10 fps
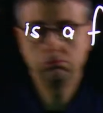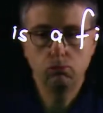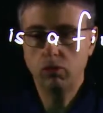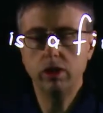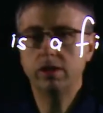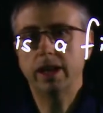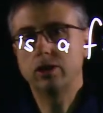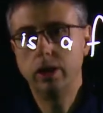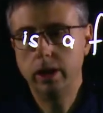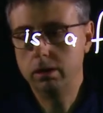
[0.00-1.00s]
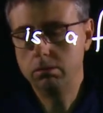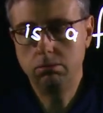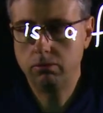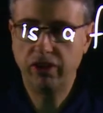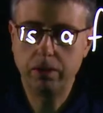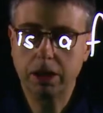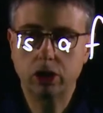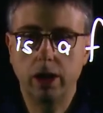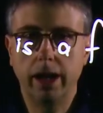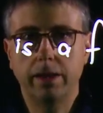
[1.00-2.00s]
This actually very
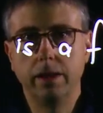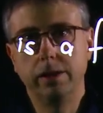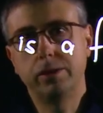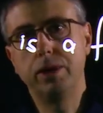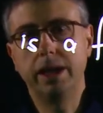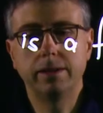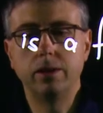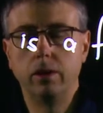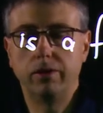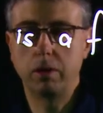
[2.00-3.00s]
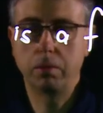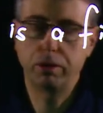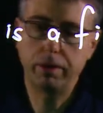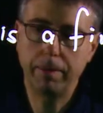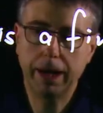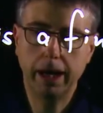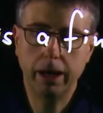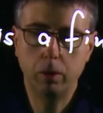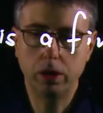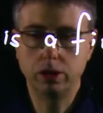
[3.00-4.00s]
much like the strings, from programming
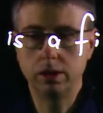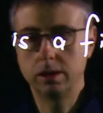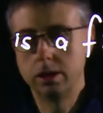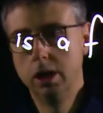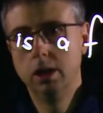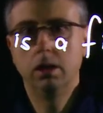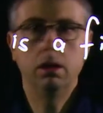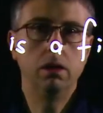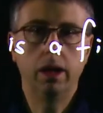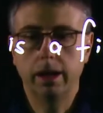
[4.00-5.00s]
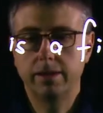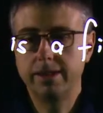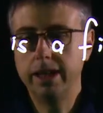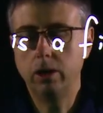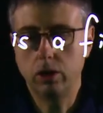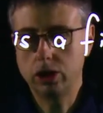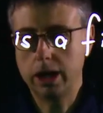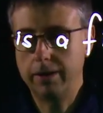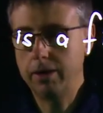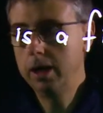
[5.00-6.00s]
languages like C or
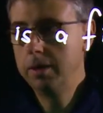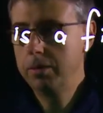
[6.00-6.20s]
Java.